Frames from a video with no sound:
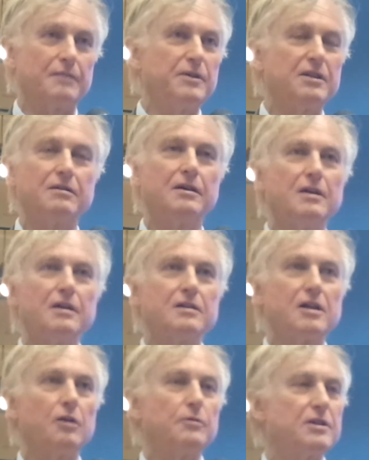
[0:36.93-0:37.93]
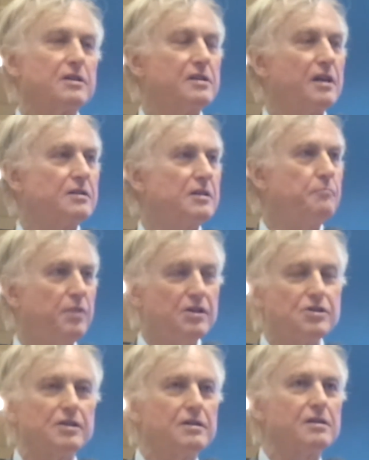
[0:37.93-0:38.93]
I mean, Darwin studied
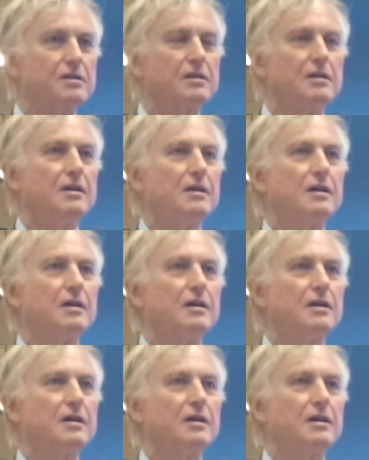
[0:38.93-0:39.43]
pigeons.